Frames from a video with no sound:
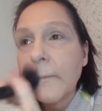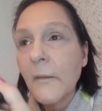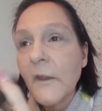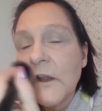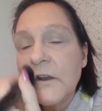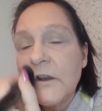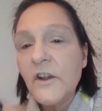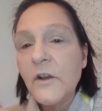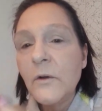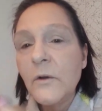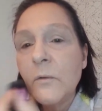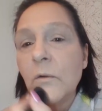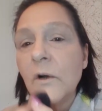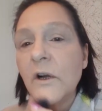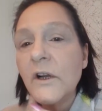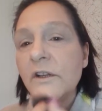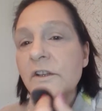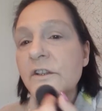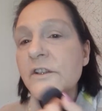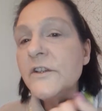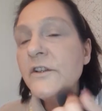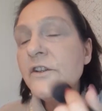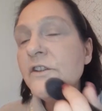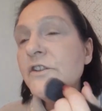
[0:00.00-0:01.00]
And you'll
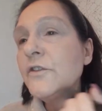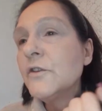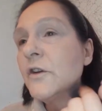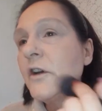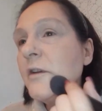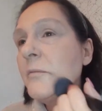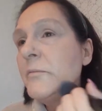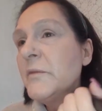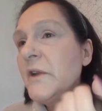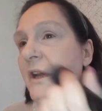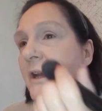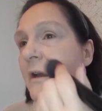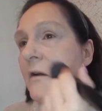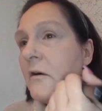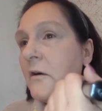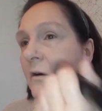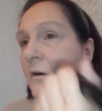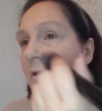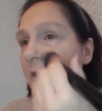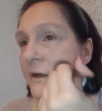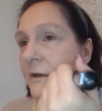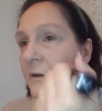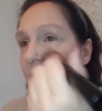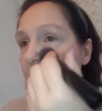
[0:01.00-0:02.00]
want to join me
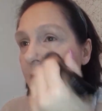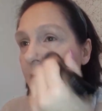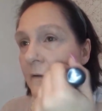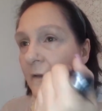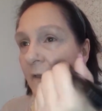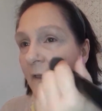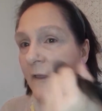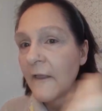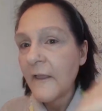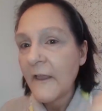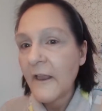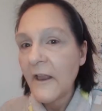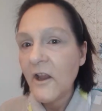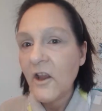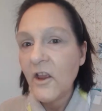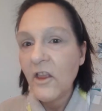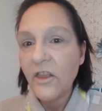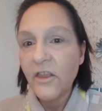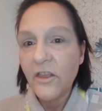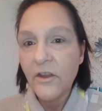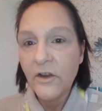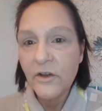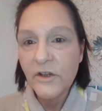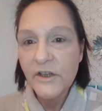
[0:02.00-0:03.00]
on
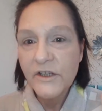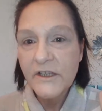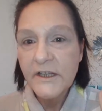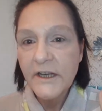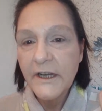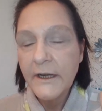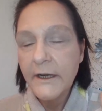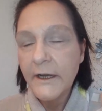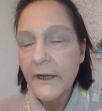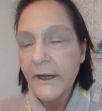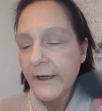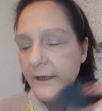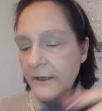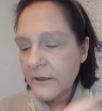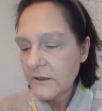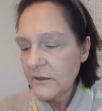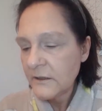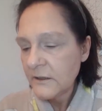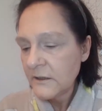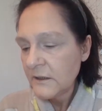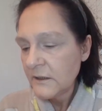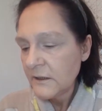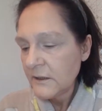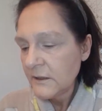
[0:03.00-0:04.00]
Thursday night
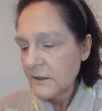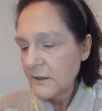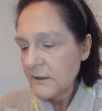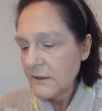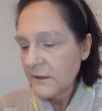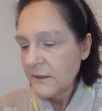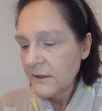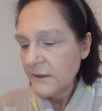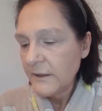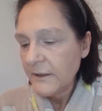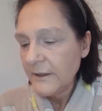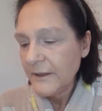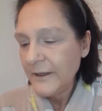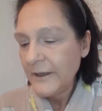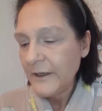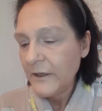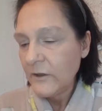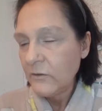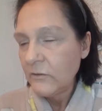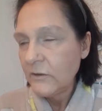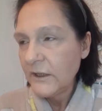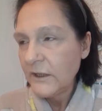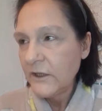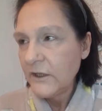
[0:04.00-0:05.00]
at
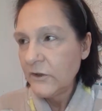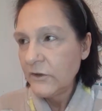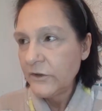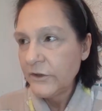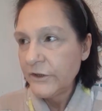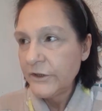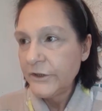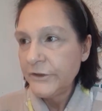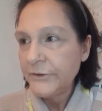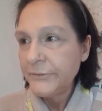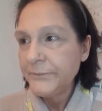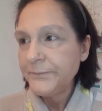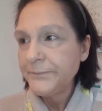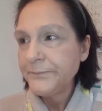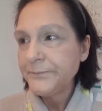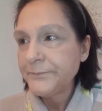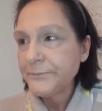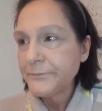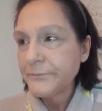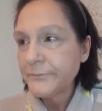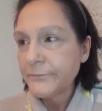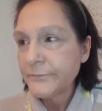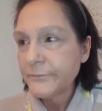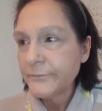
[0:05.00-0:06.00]
around,
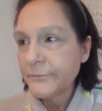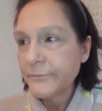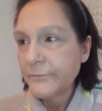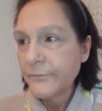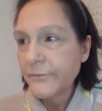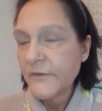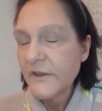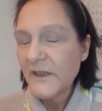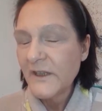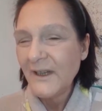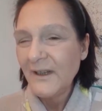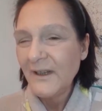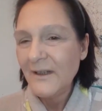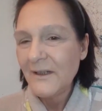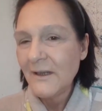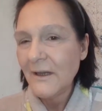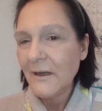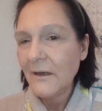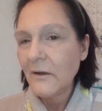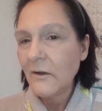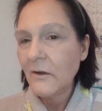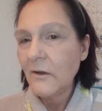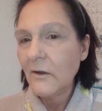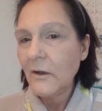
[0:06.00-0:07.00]
say,
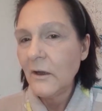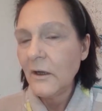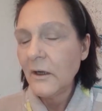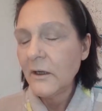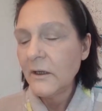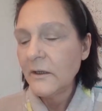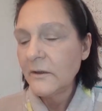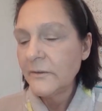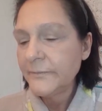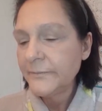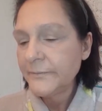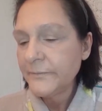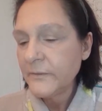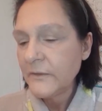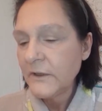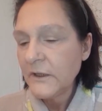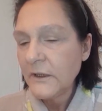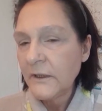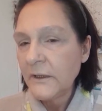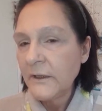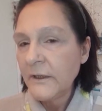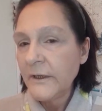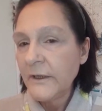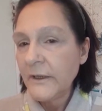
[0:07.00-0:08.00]
10 o'clock.
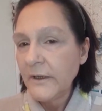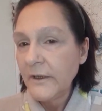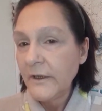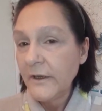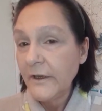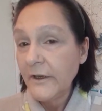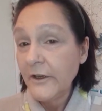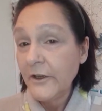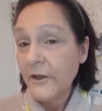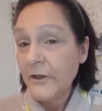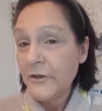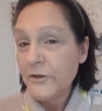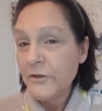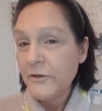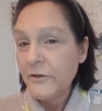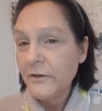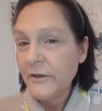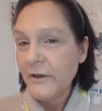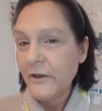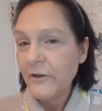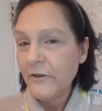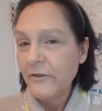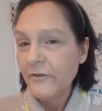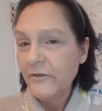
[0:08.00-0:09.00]
I'm going to do
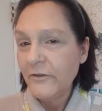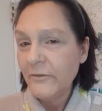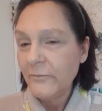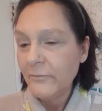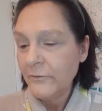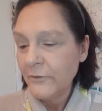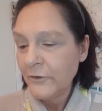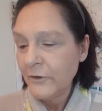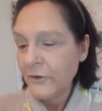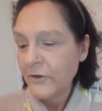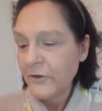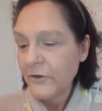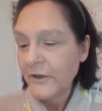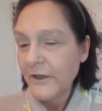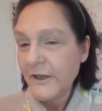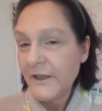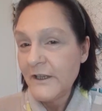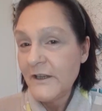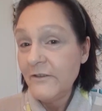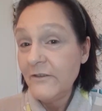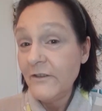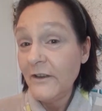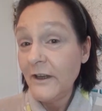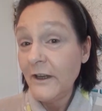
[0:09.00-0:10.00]
another
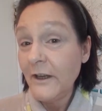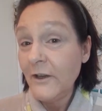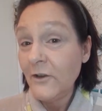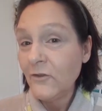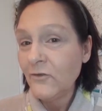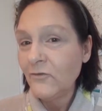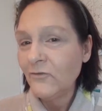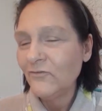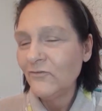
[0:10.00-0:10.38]
crazy video.